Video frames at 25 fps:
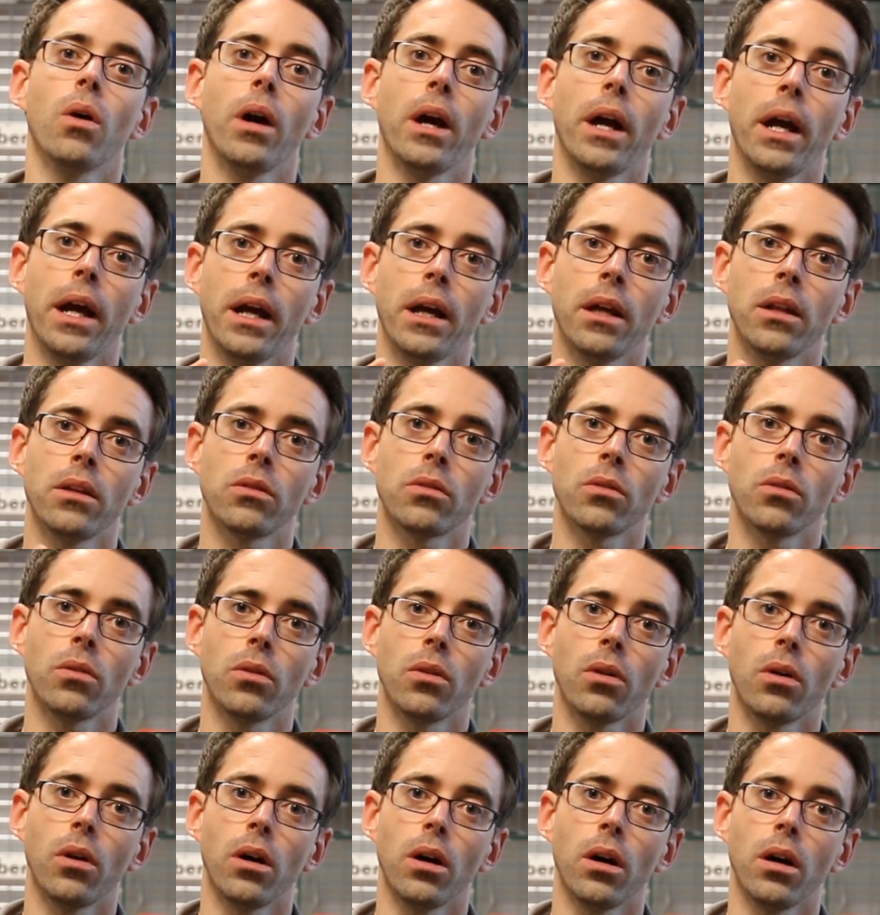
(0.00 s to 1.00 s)
and
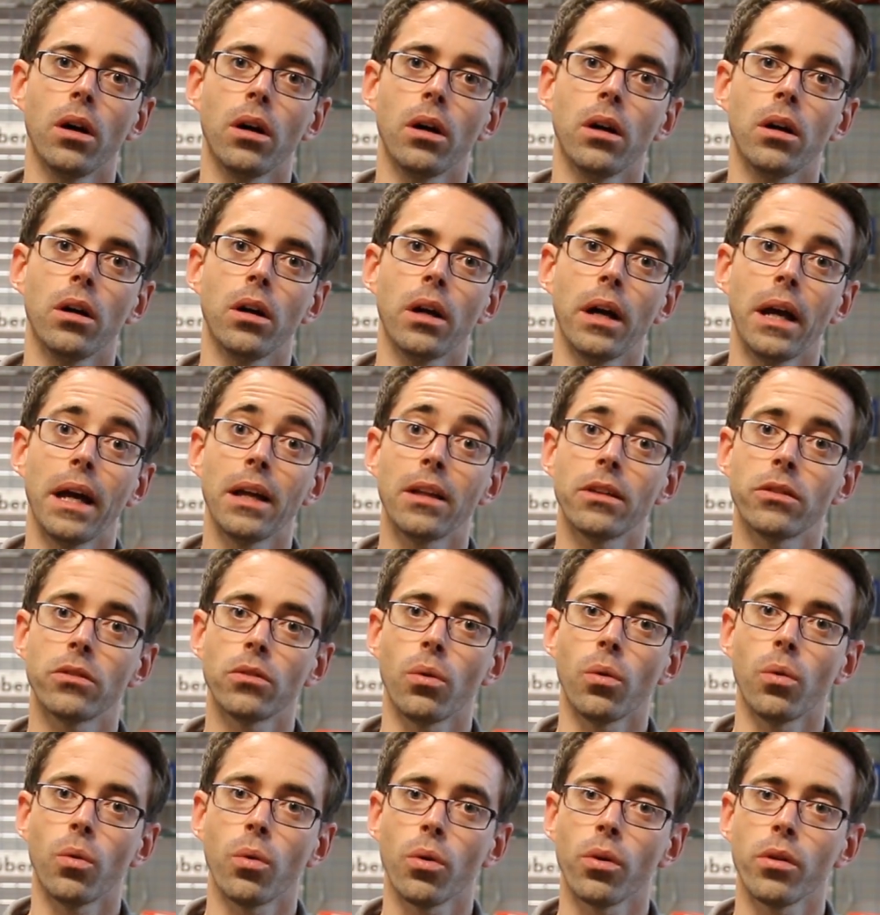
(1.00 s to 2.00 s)

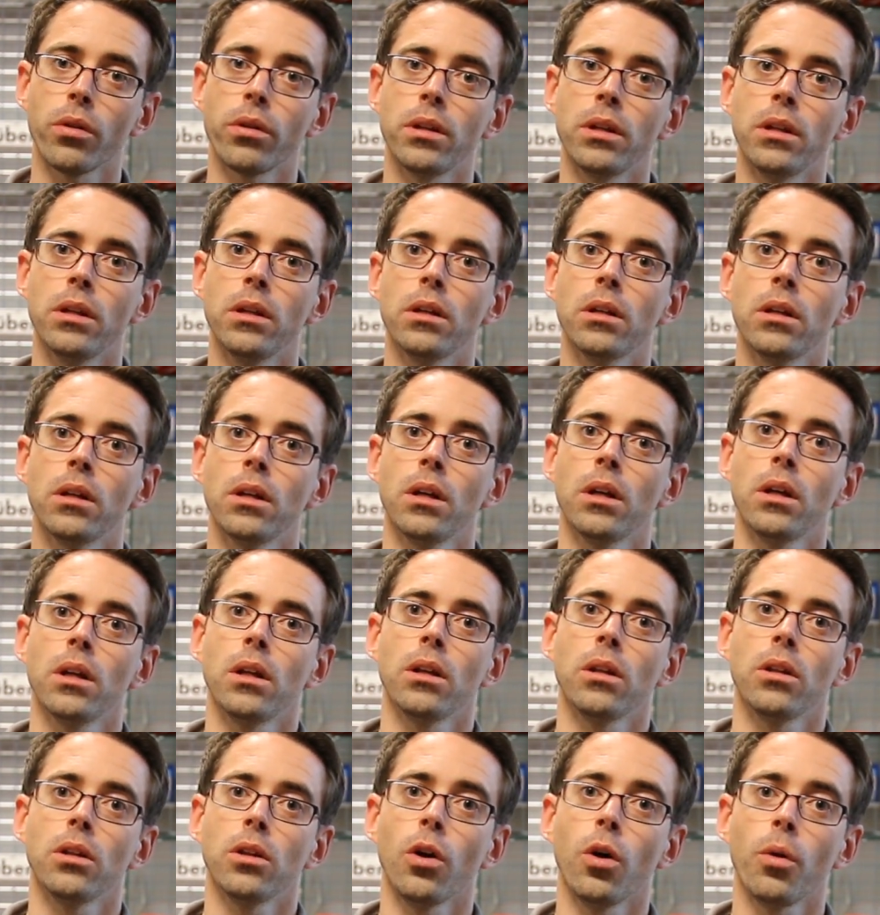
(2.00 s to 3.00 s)
or the
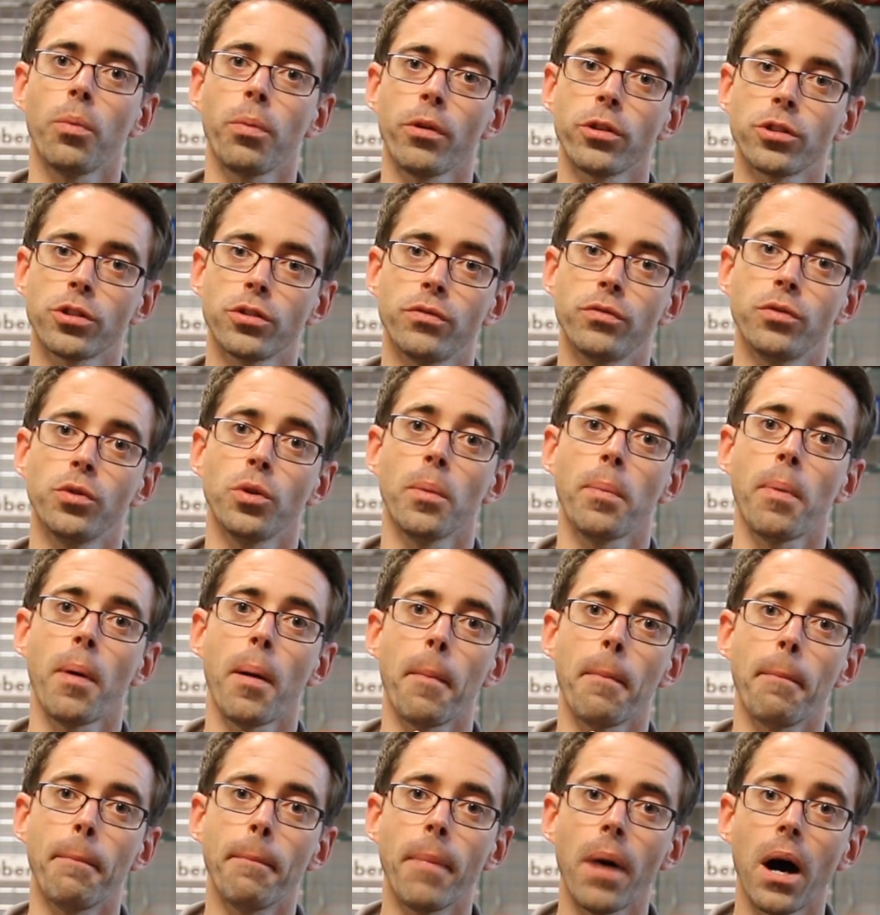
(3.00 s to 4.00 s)
low pressure fuel
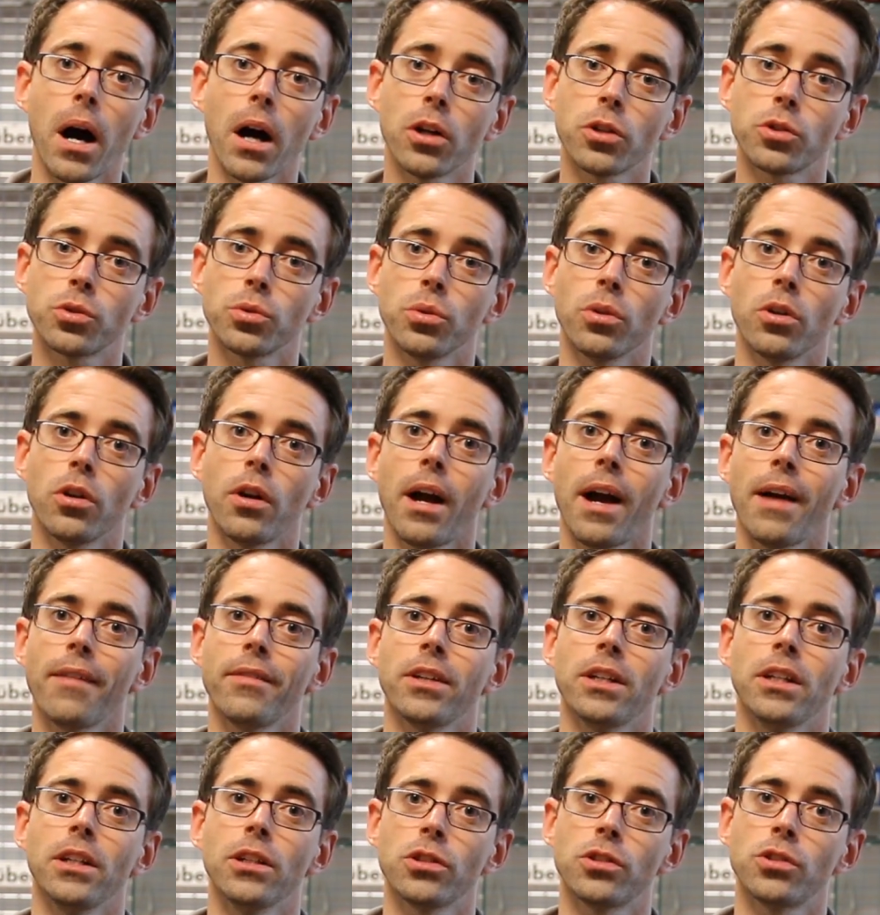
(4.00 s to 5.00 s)
pump module are
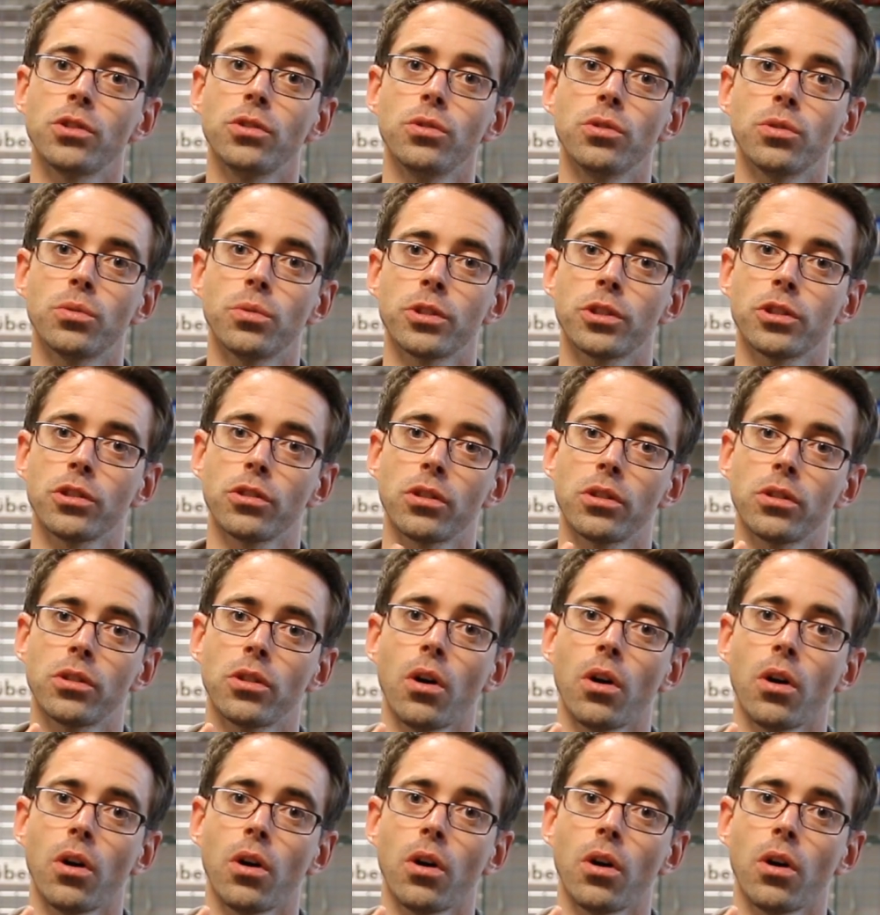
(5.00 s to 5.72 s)
having issues which are